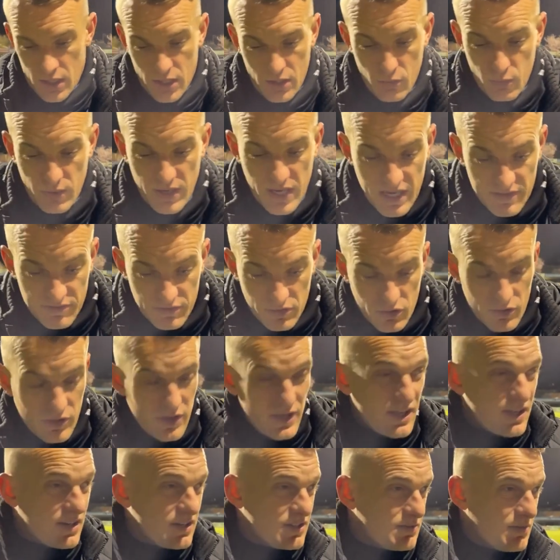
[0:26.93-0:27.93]
We haven't
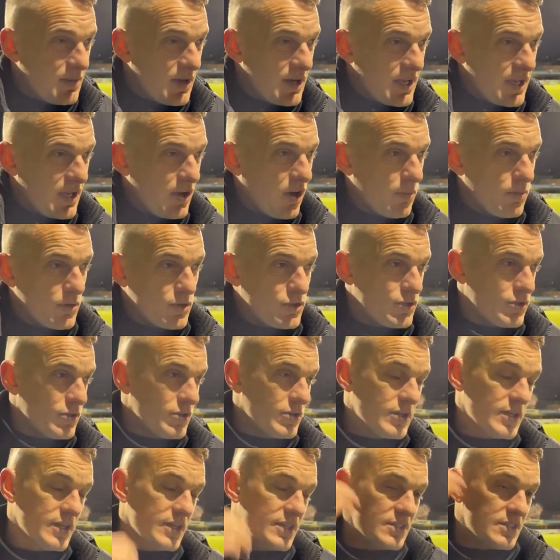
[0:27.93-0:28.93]
created as many
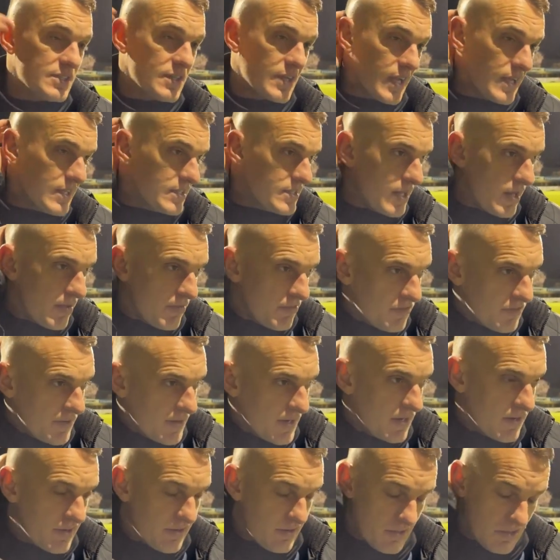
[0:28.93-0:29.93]
opportunities against
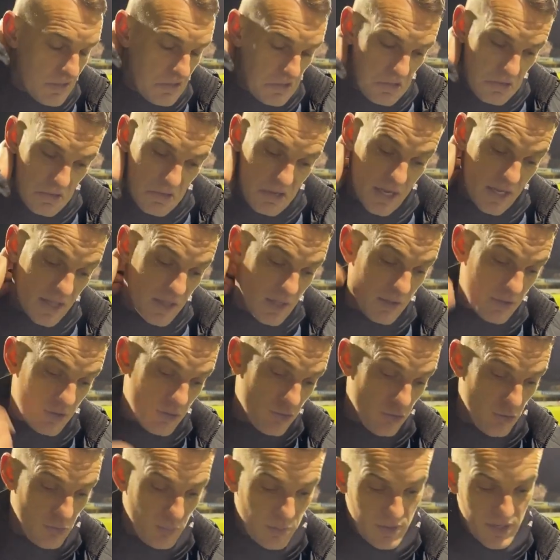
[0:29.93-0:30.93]
Linfield in the
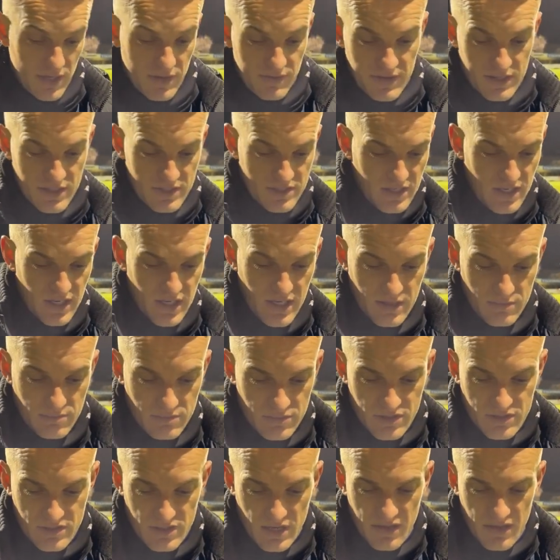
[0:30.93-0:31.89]
two previous games.